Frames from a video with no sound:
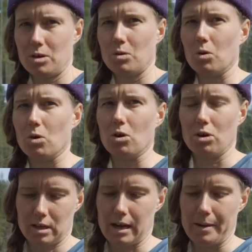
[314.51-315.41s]
Or
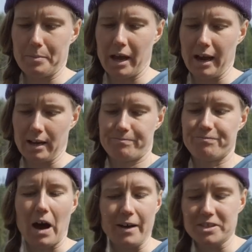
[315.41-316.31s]
I'm like
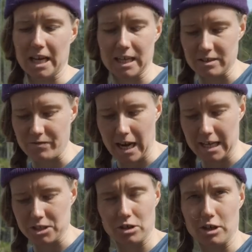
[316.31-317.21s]
5 seconds
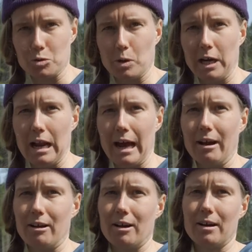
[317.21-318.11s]
faster on a
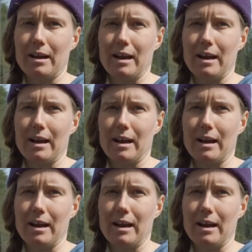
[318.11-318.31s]
29er,